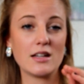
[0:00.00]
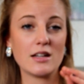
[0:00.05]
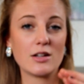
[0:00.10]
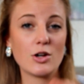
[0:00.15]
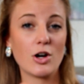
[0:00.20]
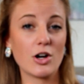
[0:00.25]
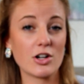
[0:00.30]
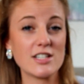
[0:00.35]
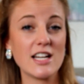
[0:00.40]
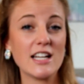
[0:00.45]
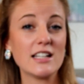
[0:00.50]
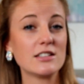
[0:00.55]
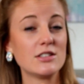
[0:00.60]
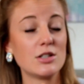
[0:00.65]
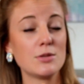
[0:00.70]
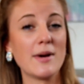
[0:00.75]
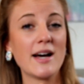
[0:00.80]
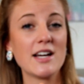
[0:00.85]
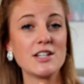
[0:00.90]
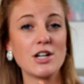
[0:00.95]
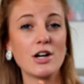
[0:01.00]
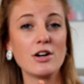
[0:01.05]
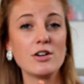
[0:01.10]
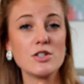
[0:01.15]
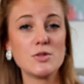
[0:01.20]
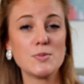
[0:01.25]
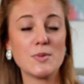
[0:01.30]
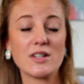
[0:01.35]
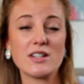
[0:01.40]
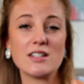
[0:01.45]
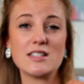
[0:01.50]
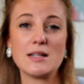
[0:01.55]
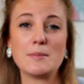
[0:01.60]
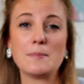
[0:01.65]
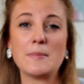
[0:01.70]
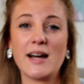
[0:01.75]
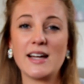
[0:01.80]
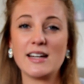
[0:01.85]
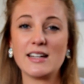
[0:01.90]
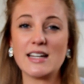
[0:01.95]
cocktail tomatoes because
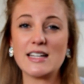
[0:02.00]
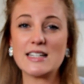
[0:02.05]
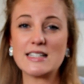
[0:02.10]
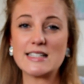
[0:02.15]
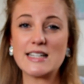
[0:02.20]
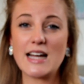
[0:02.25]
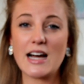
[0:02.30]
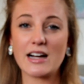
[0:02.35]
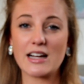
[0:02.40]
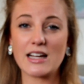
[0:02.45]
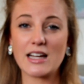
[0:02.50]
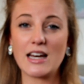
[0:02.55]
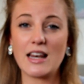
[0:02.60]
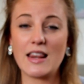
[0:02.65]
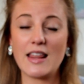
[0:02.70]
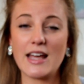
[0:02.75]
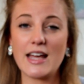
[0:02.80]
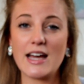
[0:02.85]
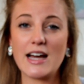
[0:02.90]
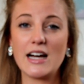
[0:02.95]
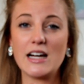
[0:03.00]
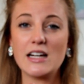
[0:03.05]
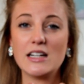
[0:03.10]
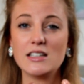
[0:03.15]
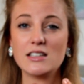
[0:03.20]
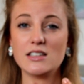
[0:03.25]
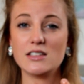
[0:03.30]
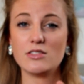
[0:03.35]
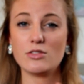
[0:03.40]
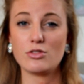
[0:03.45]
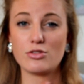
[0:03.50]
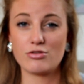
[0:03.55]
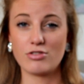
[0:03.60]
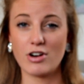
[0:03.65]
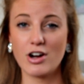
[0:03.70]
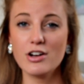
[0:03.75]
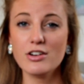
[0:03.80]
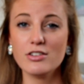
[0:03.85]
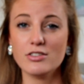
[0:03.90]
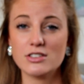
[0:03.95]
it might get stuck in their
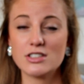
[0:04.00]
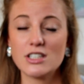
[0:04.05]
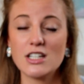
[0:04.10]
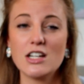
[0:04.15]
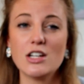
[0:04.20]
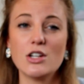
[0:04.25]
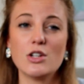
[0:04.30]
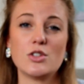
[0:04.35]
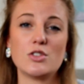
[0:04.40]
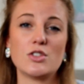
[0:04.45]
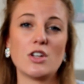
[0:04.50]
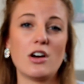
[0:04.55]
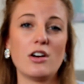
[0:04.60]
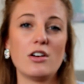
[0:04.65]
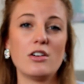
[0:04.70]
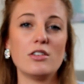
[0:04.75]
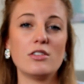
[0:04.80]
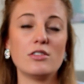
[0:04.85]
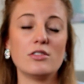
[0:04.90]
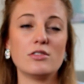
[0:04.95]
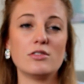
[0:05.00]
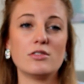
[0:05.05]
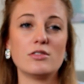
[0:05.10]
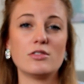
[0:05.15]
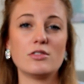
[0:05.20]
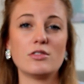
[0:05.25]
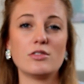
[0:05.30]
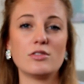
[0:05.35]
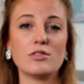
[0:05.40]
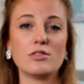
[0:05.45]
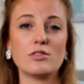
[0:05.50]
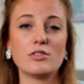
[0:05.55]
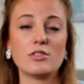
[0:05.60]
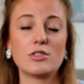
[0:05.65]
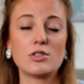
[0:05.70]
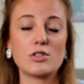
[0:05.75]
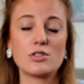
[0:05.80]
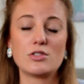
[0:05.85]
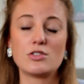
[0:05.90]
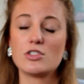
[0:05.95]
throat. So
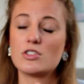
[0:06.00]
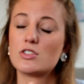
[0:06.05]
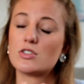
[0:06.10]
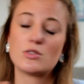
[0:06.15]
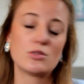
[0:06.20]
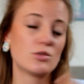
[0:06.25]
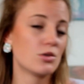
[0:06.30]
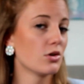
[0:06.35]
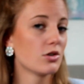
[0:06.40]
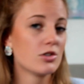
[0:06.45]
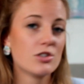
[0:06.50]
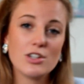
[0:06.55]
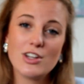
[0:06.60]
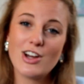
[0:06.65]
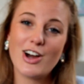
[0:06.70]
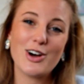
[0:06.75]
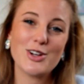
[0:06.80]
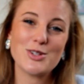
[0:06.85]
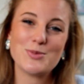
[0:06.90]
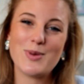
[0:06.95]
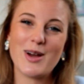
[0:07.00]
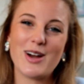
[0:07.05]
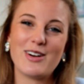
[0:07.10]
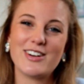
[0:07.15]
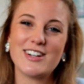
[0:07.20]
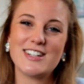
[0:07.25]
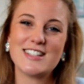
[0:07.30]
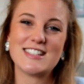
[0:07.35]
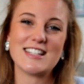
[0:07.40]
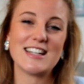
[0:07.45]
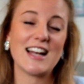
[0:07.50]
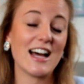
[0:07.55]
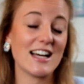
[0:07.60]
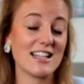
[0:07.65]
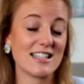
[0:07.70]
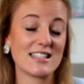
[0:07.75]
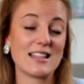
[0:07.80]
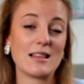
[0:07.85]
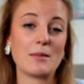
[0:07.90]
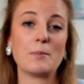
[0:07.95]
just talk to your host parents and
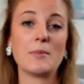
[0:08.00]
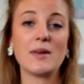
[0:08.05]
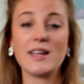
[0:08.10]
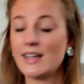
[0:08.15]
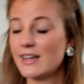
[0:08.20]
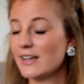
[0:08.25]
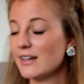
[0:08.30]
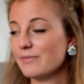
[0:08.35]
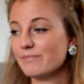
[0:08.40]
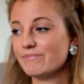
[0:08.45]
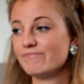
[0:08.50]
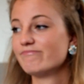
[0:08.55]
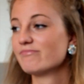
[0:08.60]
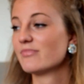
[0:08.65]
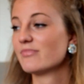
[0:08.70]
ask them again.